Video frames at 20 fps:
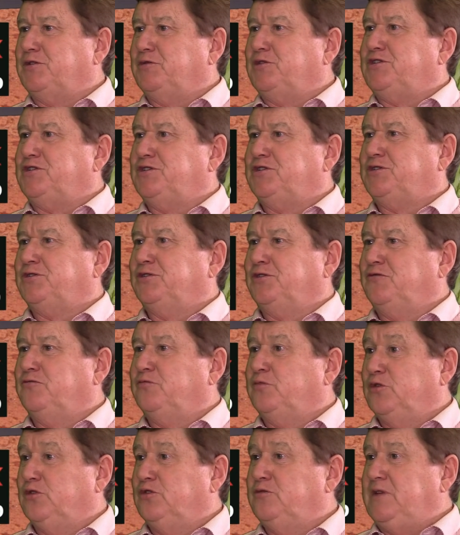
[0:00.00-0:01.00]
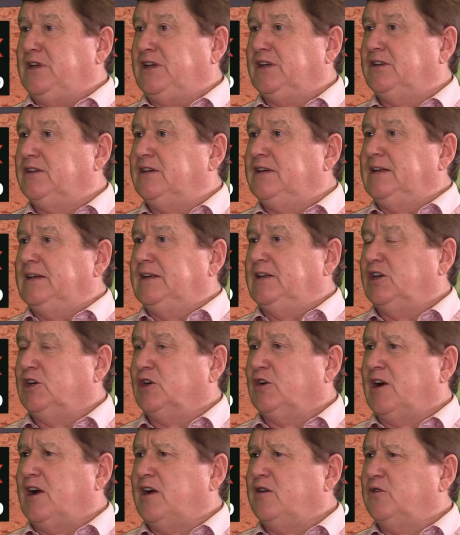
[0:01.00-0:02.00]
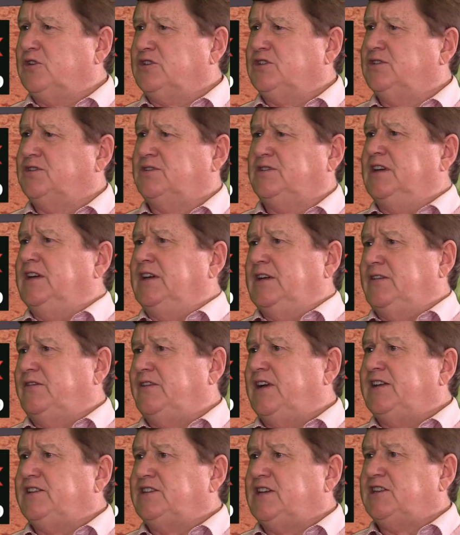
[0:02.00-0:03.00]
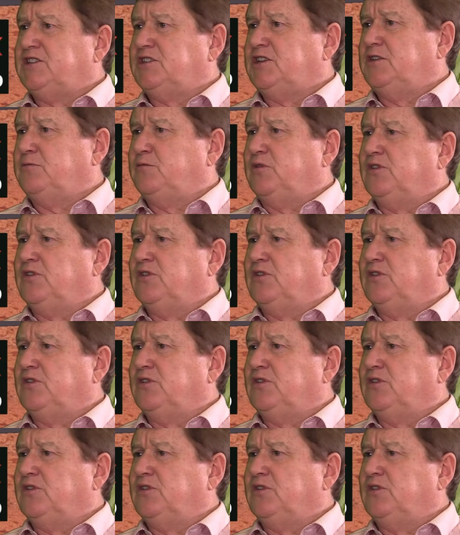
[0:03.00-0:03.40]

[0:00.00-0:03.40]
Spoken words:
which is sort of booming and growing, which is fantastic.